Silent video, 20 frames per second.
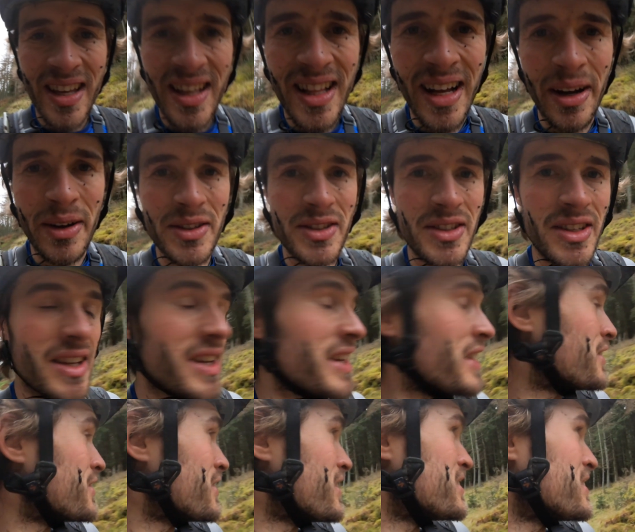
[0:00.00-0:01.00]
That was
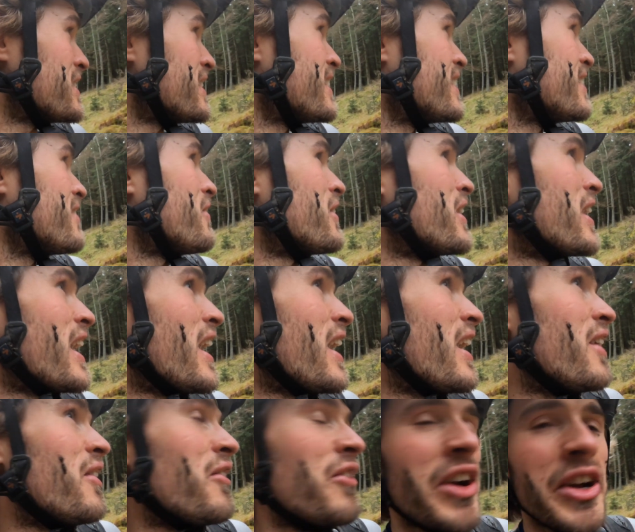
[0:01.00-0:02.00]
interesting. We
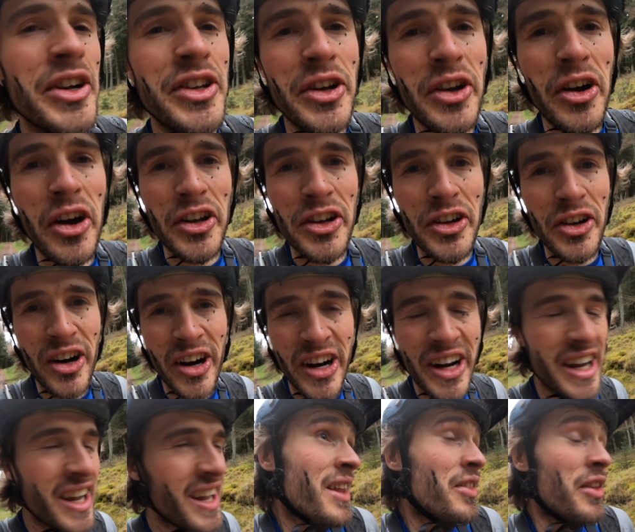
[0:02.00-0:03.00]
rode New York,
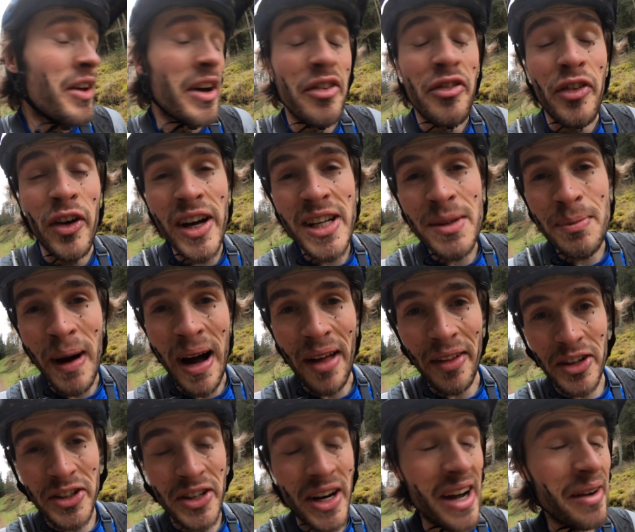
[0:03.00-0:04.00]
The first part of
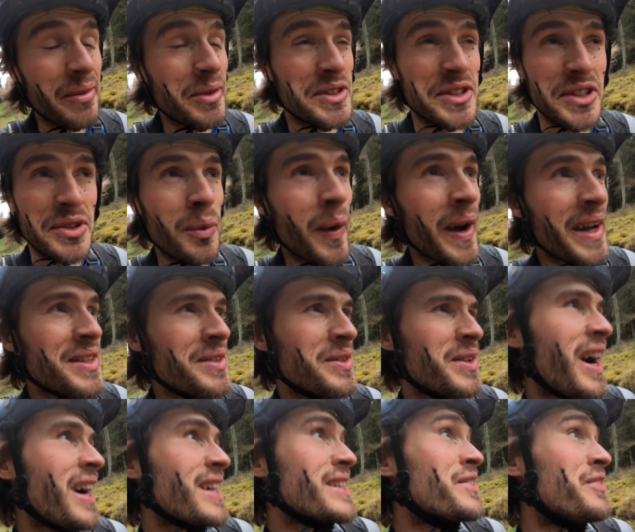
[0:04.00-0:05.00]
the trail was just way too
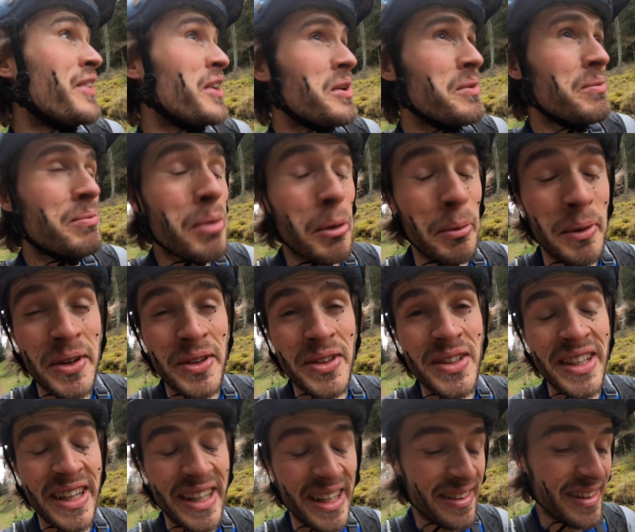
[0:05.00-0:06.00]
dark to film, probably couldn't
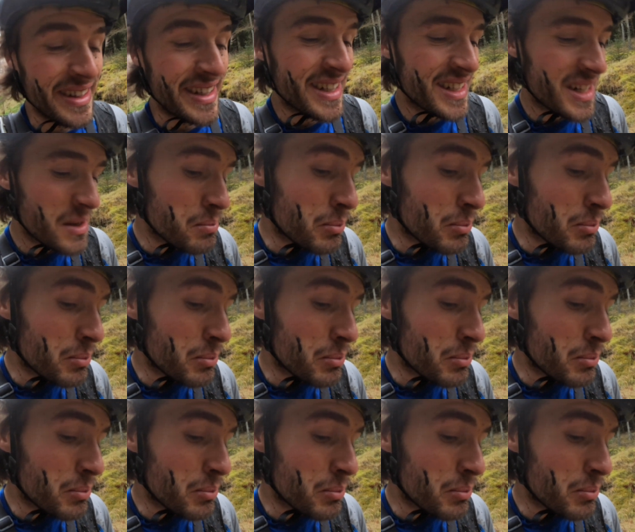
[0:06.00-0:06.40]
see anything.